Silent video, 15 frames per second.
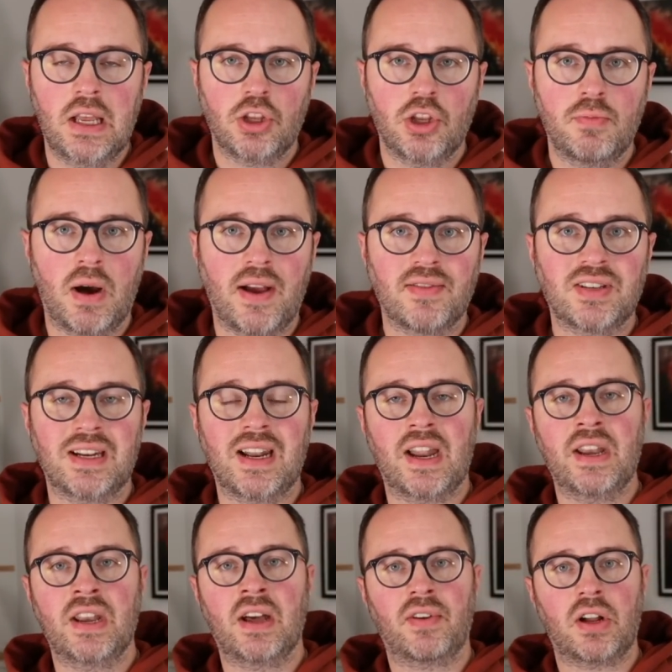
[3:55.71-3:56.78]
you might have seen
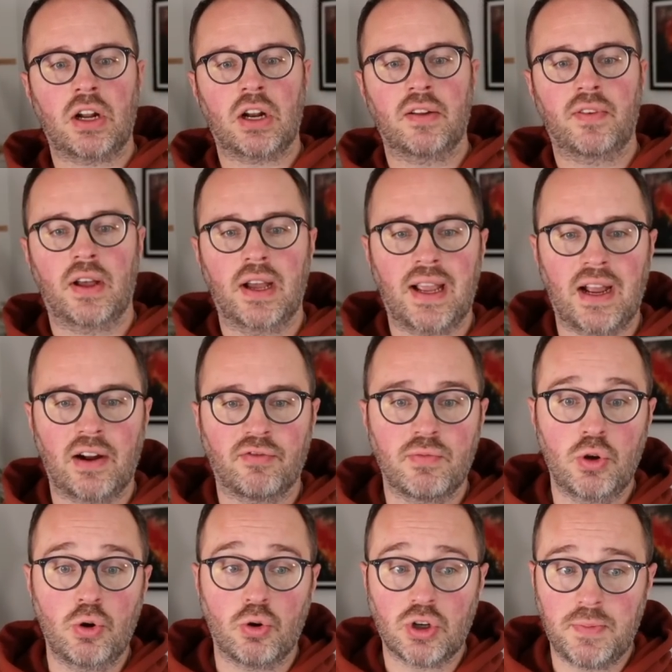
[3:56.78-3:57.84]
another kind of account from
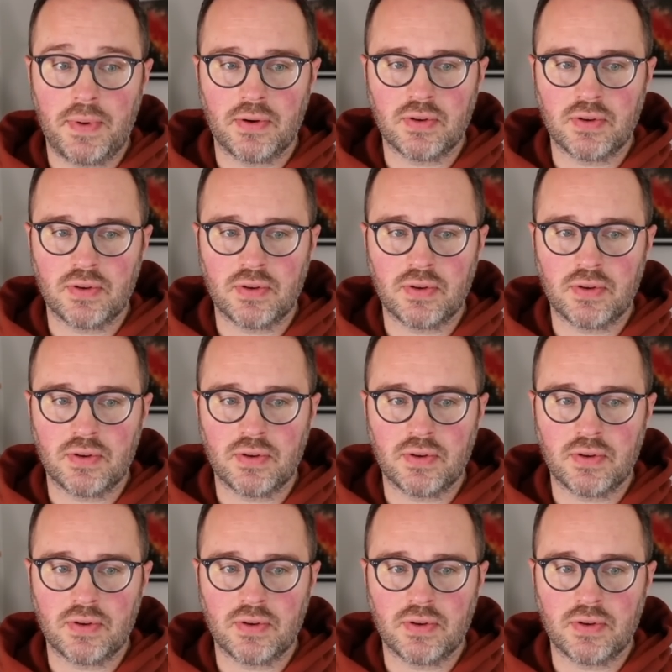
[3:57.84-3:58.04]
Yorkshire Bill